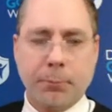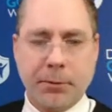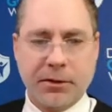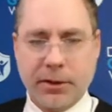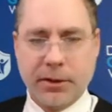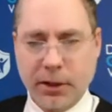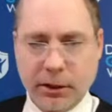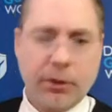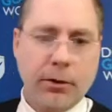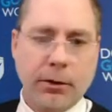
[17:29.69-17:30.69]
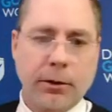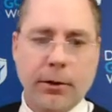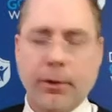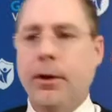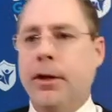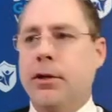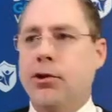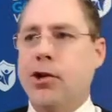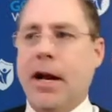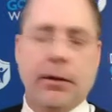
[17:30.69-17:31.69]
particular
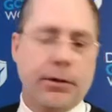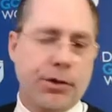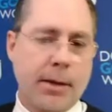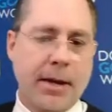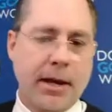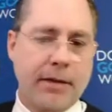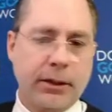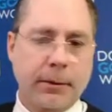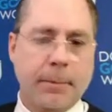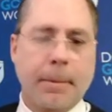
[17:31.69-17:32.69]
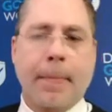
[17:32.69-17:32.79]
challenge I'm having?